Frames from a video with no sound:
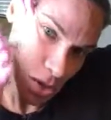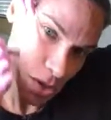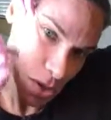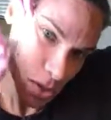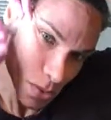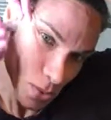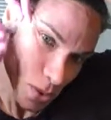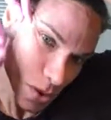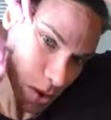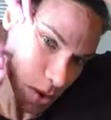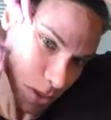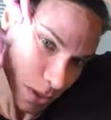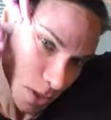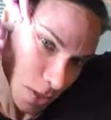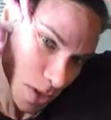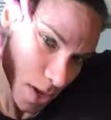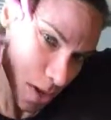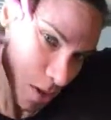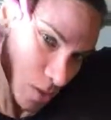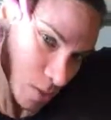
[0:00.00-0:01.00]
This will
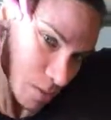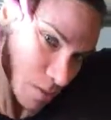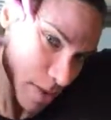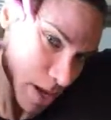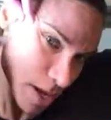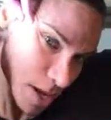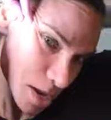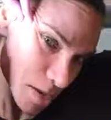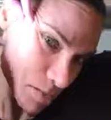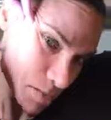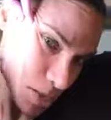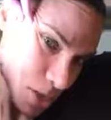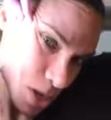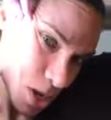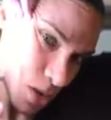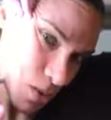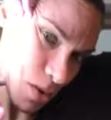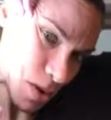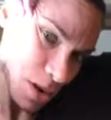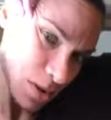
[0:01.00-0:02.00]
also help makeup to
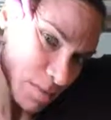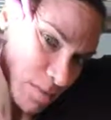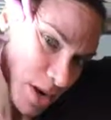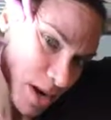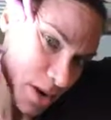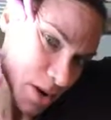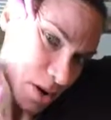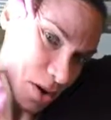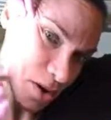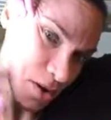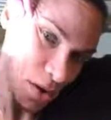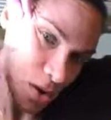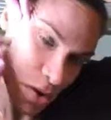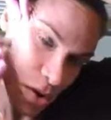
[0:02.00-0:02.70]
go on better.